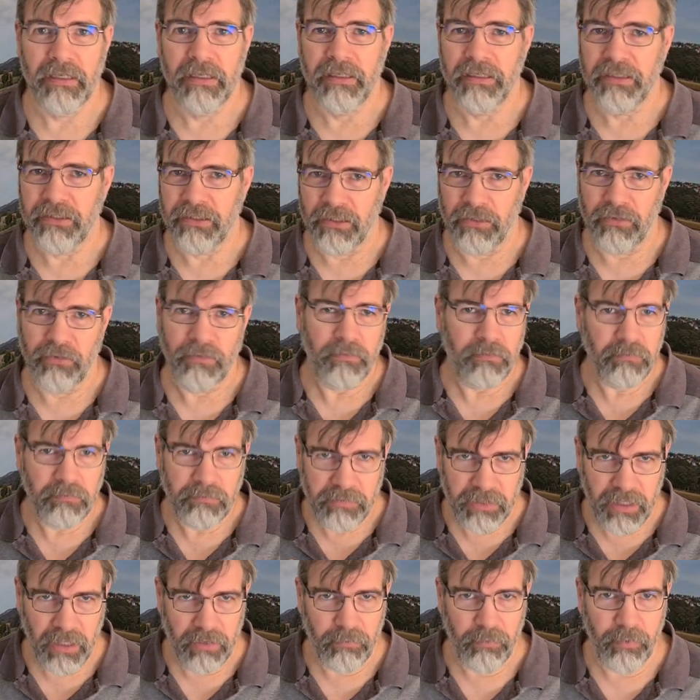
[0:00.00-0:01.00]
So
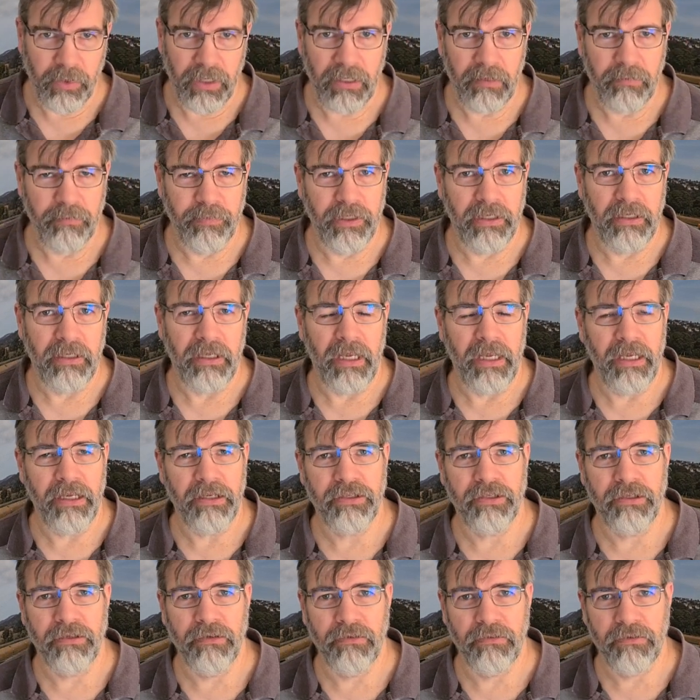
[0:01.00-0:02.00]
there will be
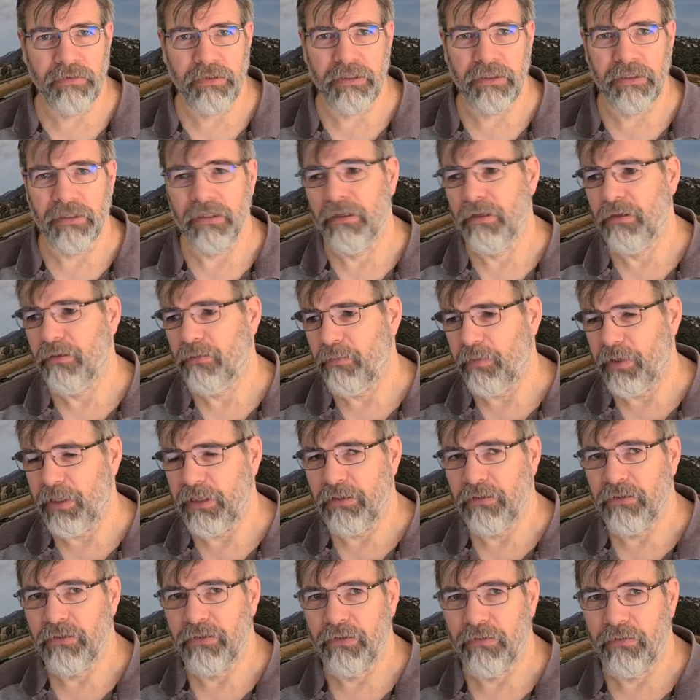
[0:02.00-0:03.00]
issues when
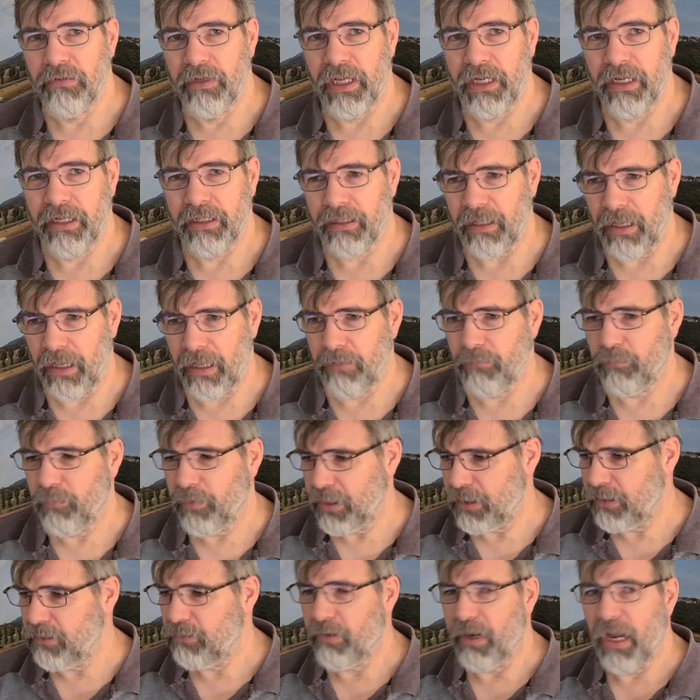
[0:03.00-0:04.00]
you do that and
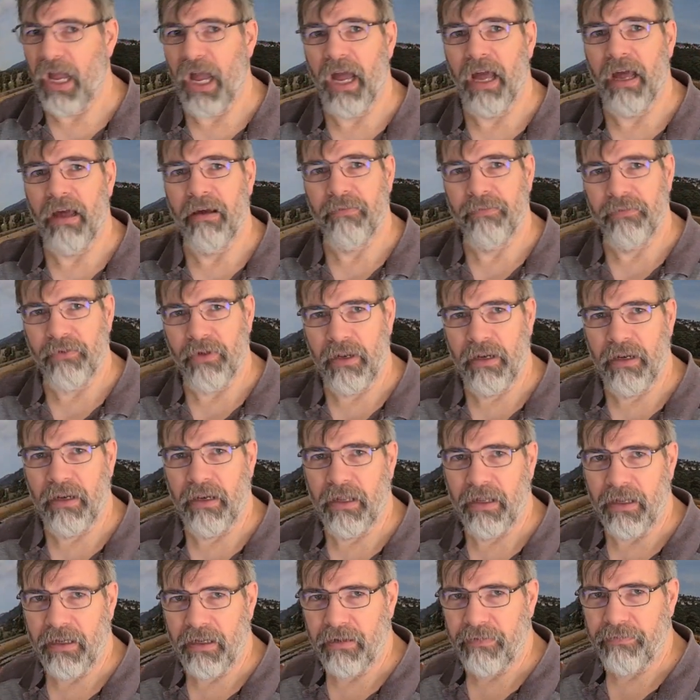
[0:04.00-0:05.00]
when you have a
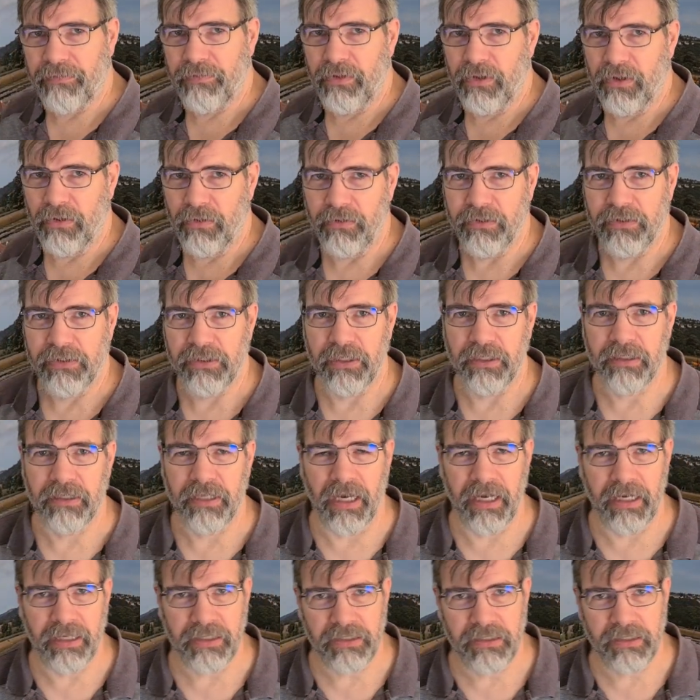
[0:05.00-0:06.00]
lot of nodes
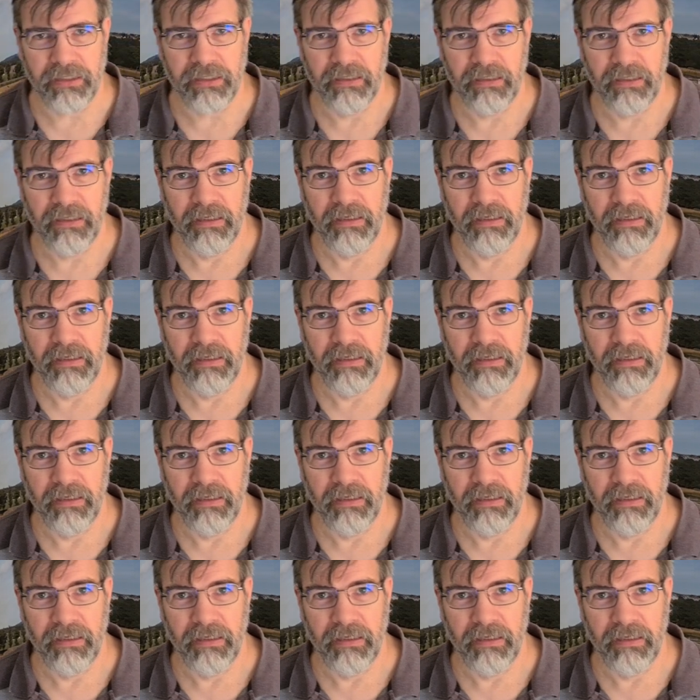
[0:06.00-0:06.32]
attached,